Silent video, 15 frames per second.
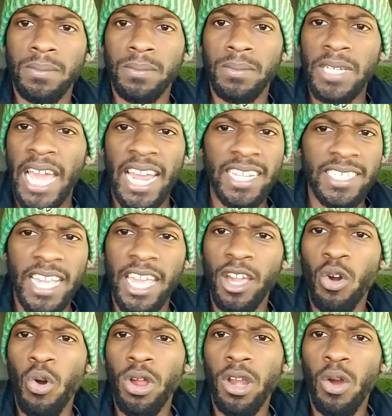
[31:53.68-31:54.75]
Dallas ain't
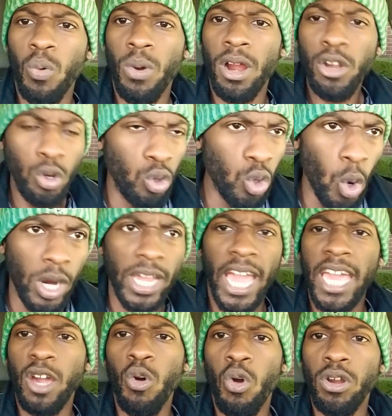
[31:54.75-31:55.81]
going nowhere. New York
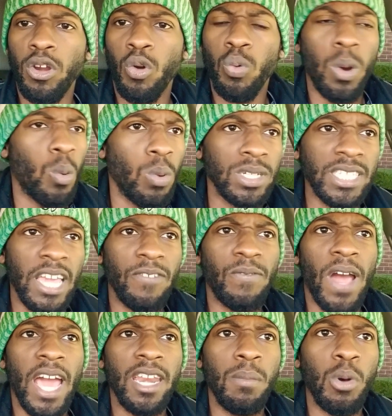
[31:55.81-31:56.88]
ain't going nowhere once they
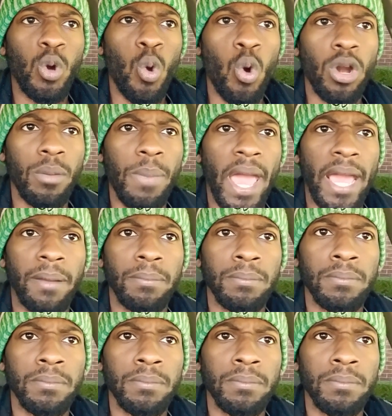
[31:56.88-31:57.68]
find them a quarterback.